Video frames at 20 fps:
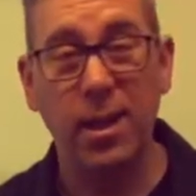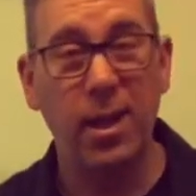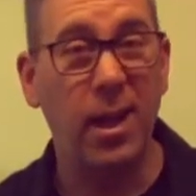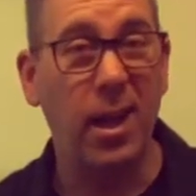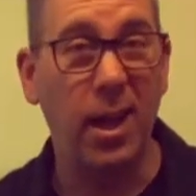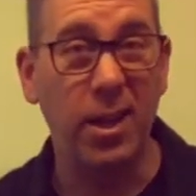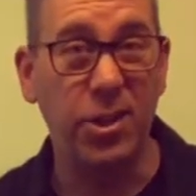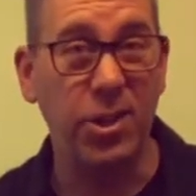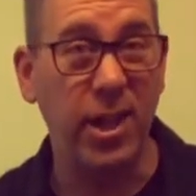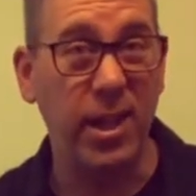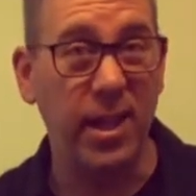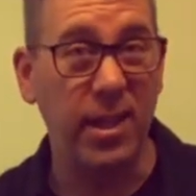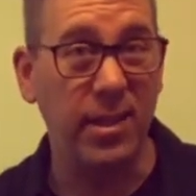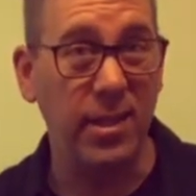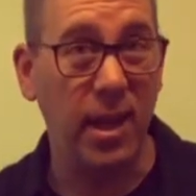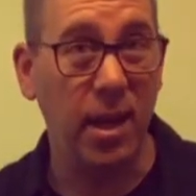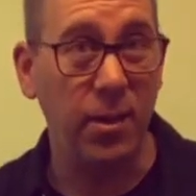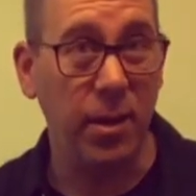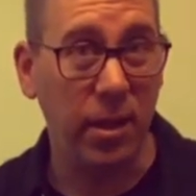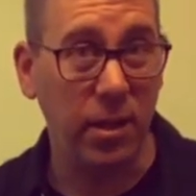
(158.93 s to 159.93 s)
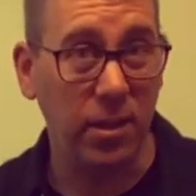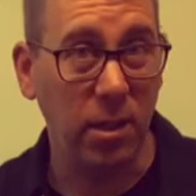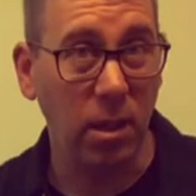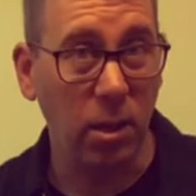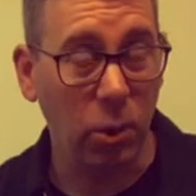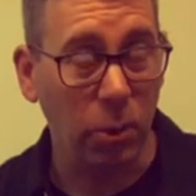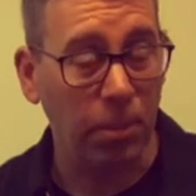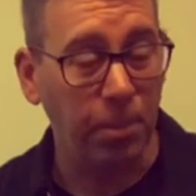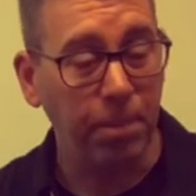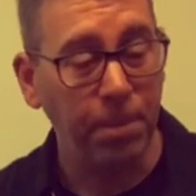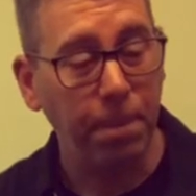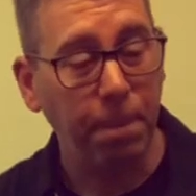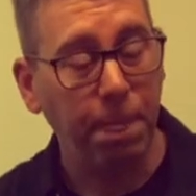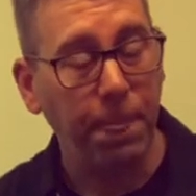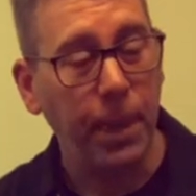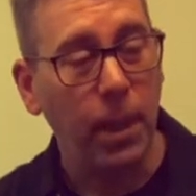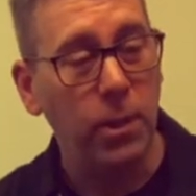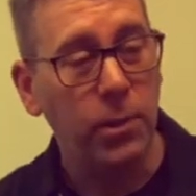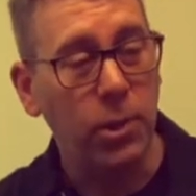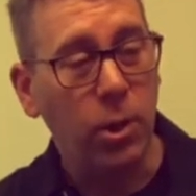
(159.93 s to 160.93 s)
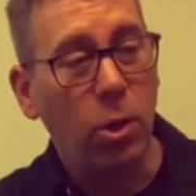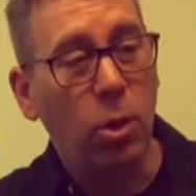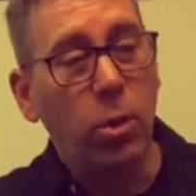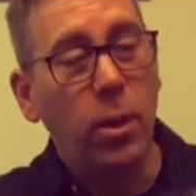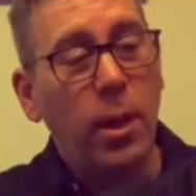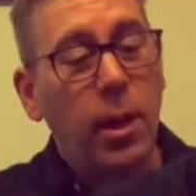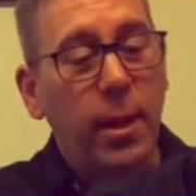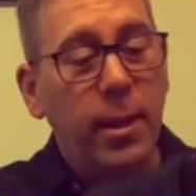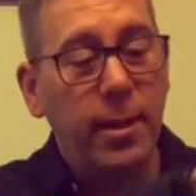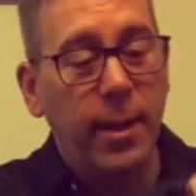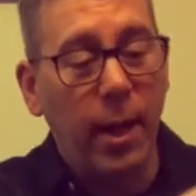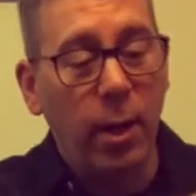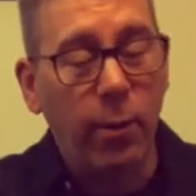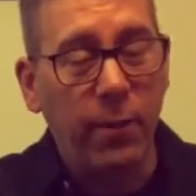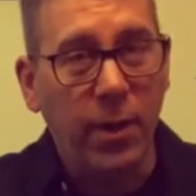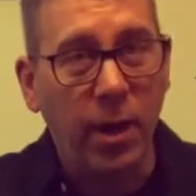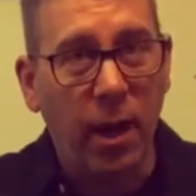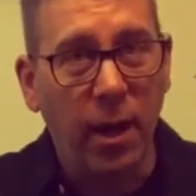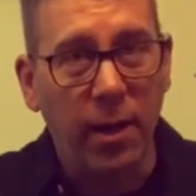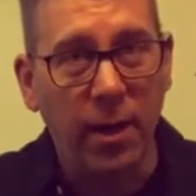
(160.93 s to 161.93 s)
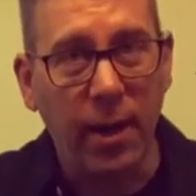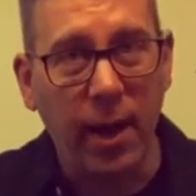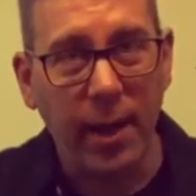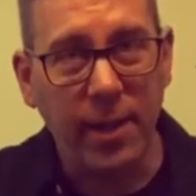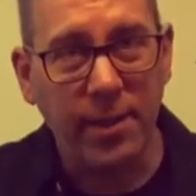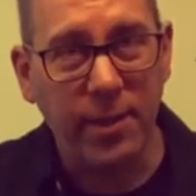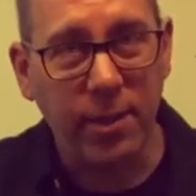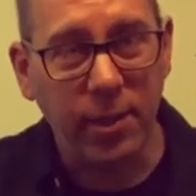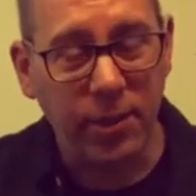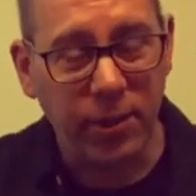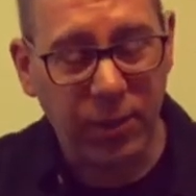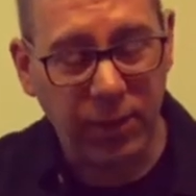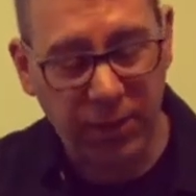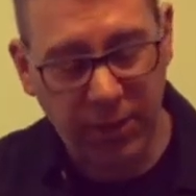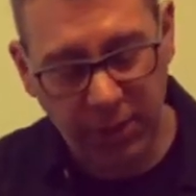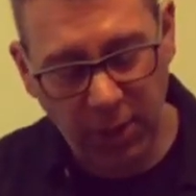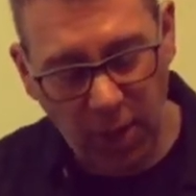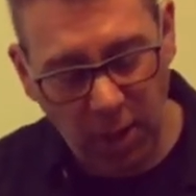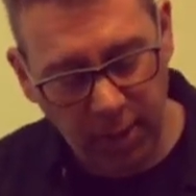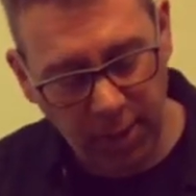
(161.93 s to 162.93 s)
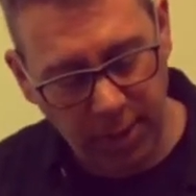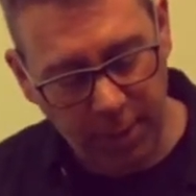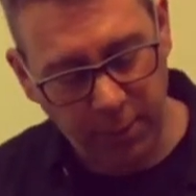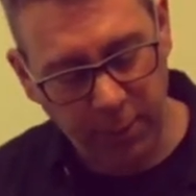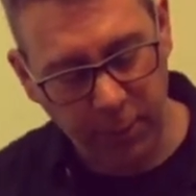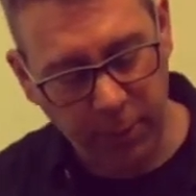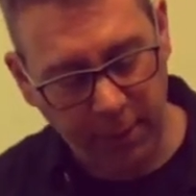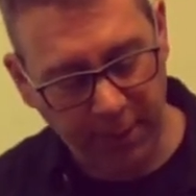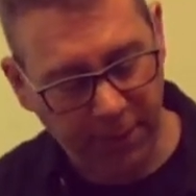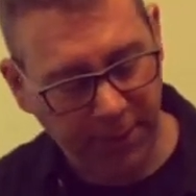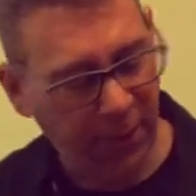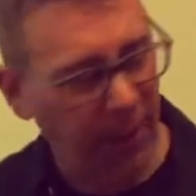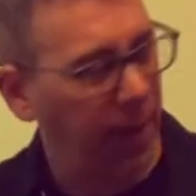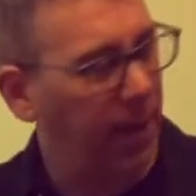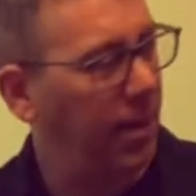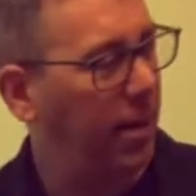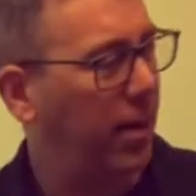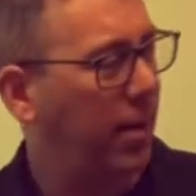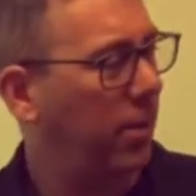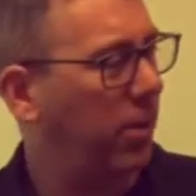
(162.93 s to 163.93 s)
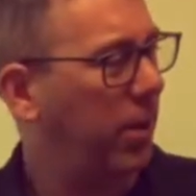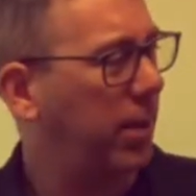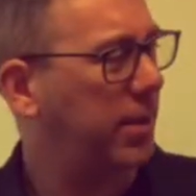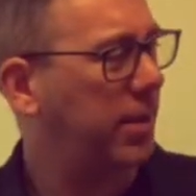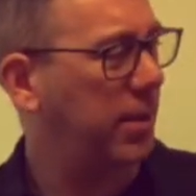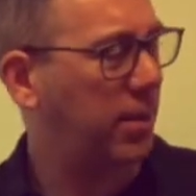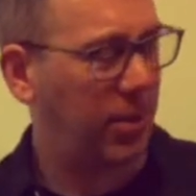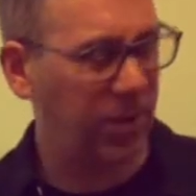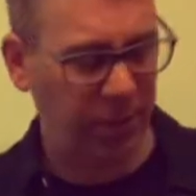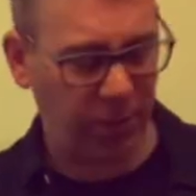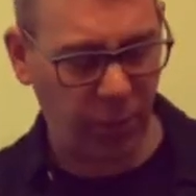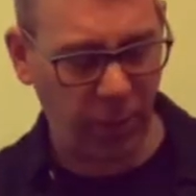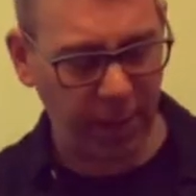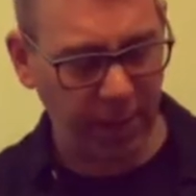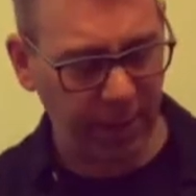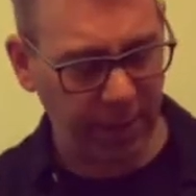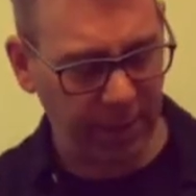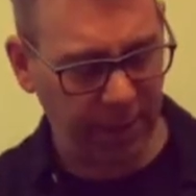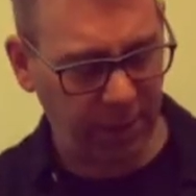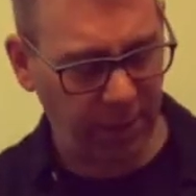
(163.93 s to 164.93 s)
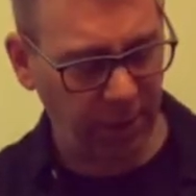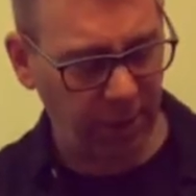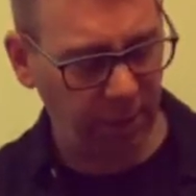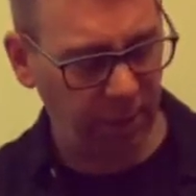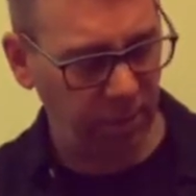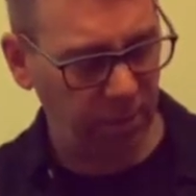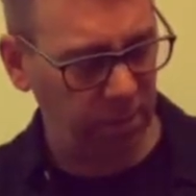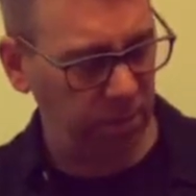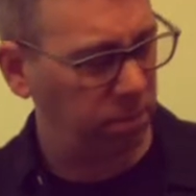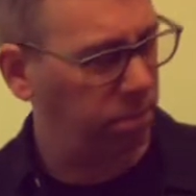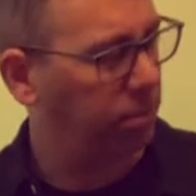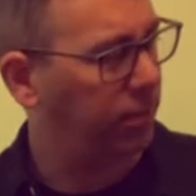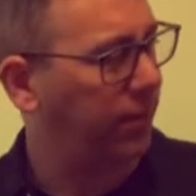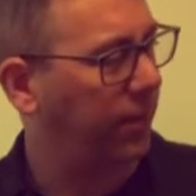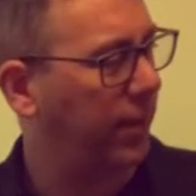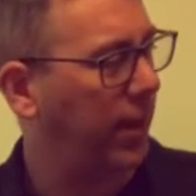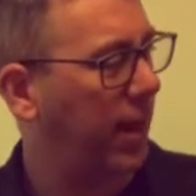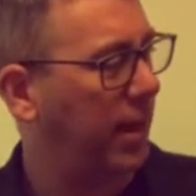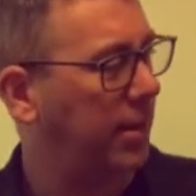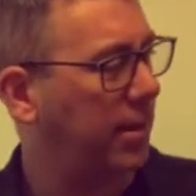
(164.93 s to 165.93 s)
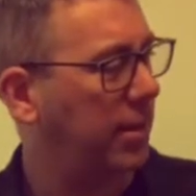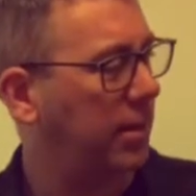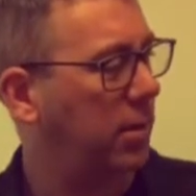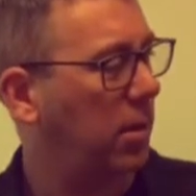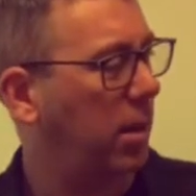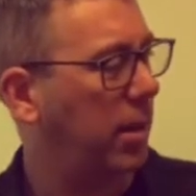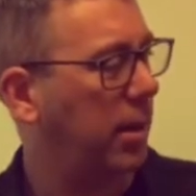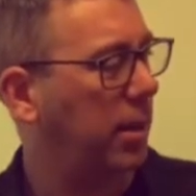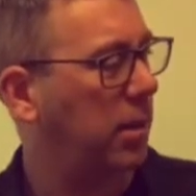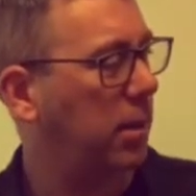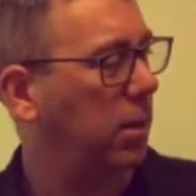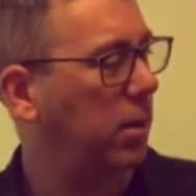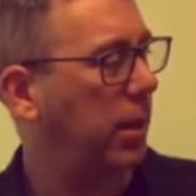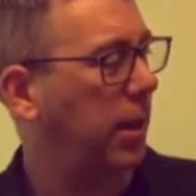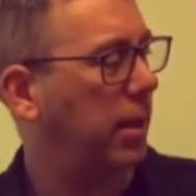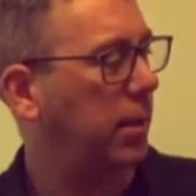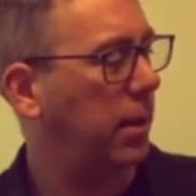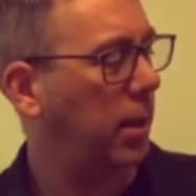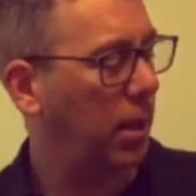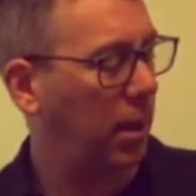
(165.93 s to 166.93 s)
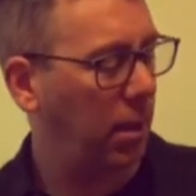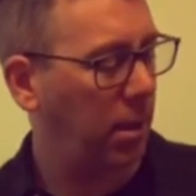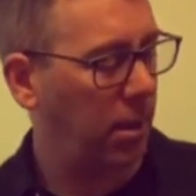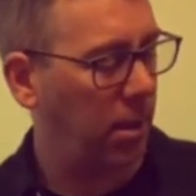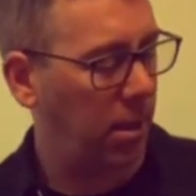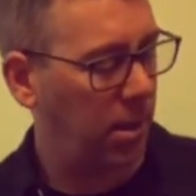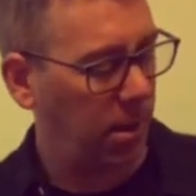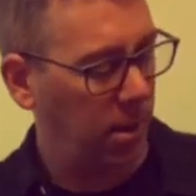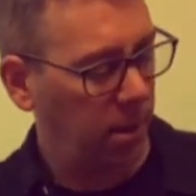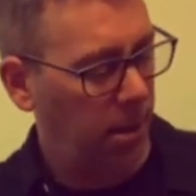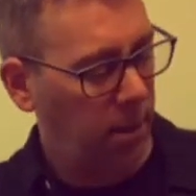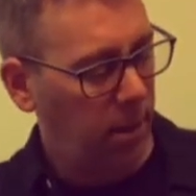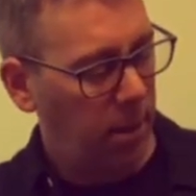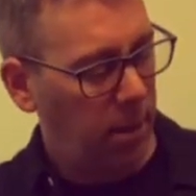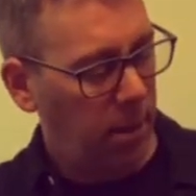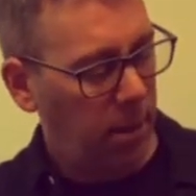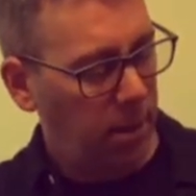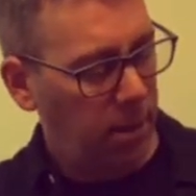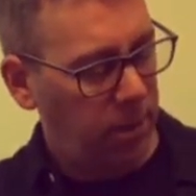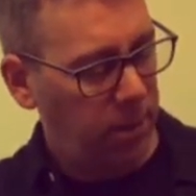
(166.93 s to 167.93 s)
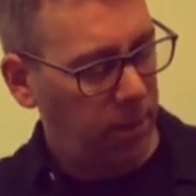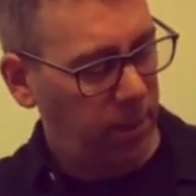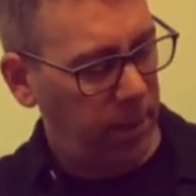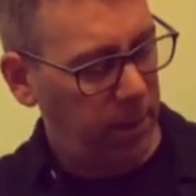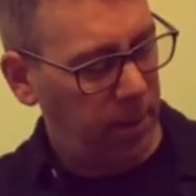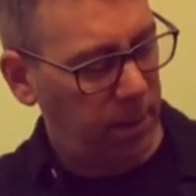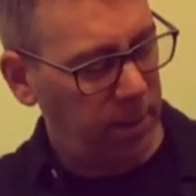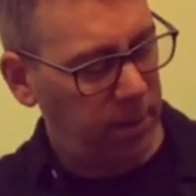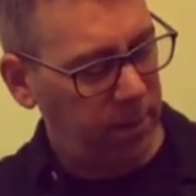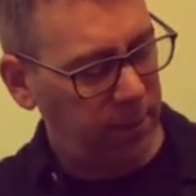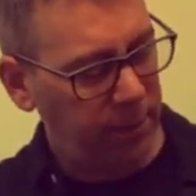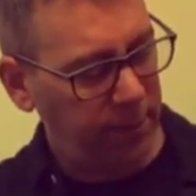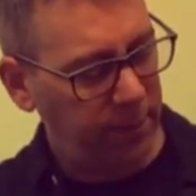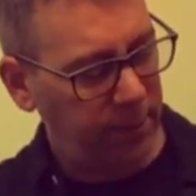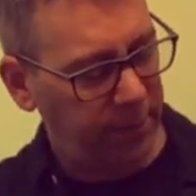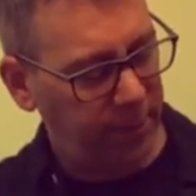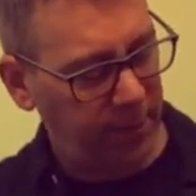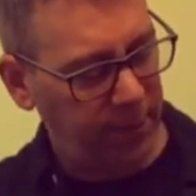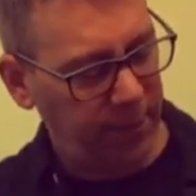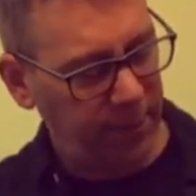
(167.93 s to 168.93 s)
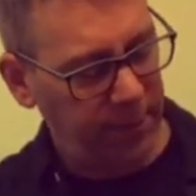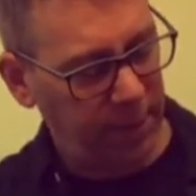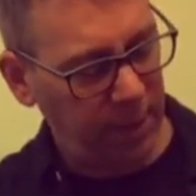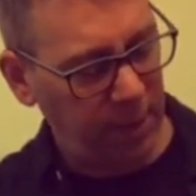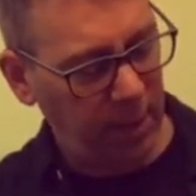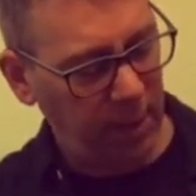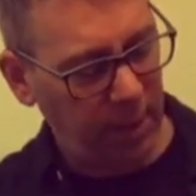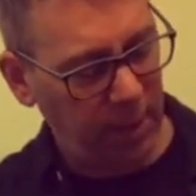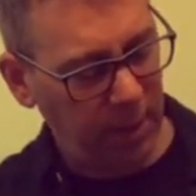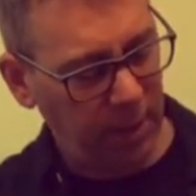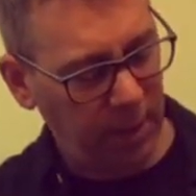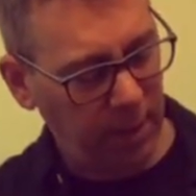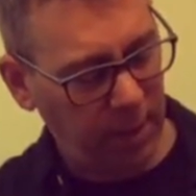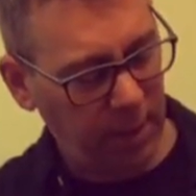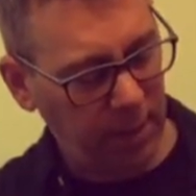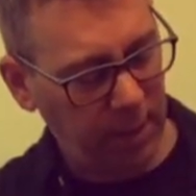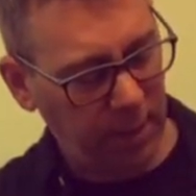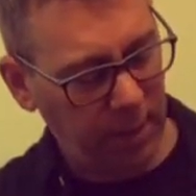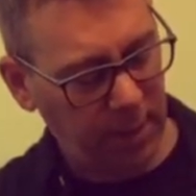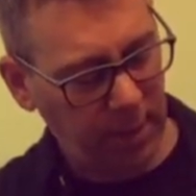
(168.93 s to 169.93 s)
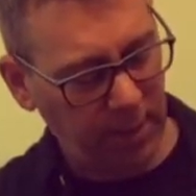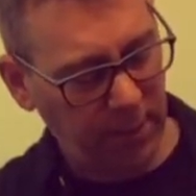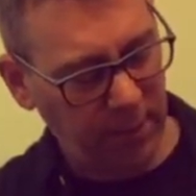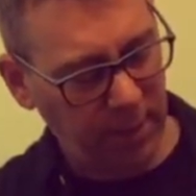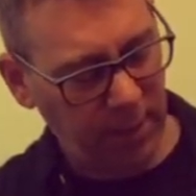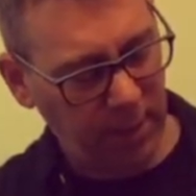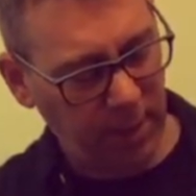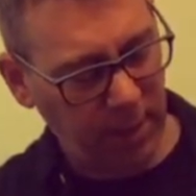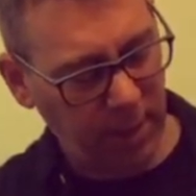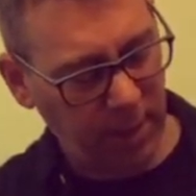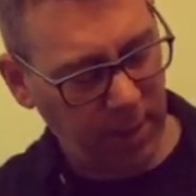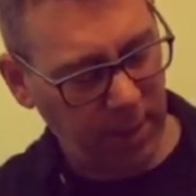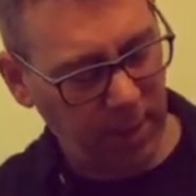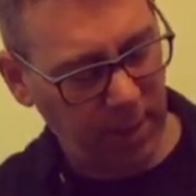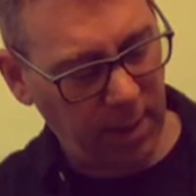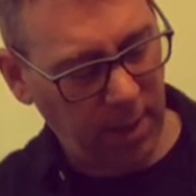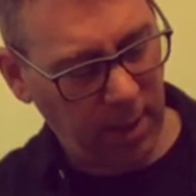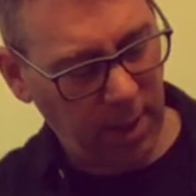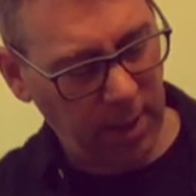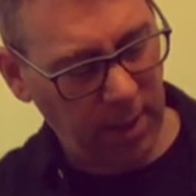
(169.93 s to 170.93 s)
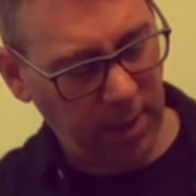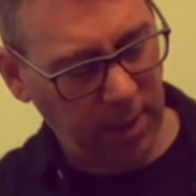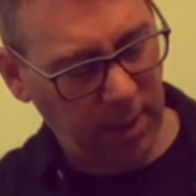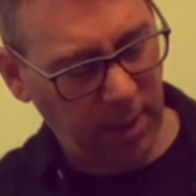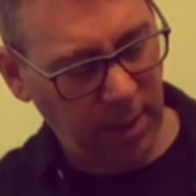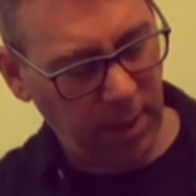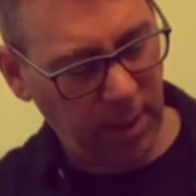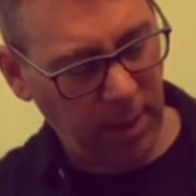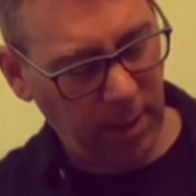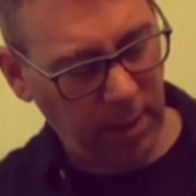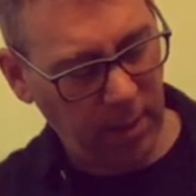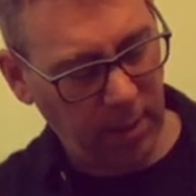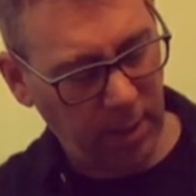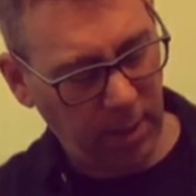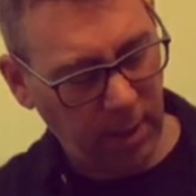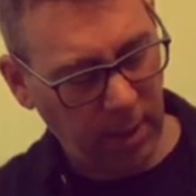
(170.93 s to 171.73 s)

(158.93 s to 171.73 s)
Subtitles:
a shitty sounding tone. So there we've got a nice solid refret. What is it, 22 frets, not including the 12, 15, 17, 19.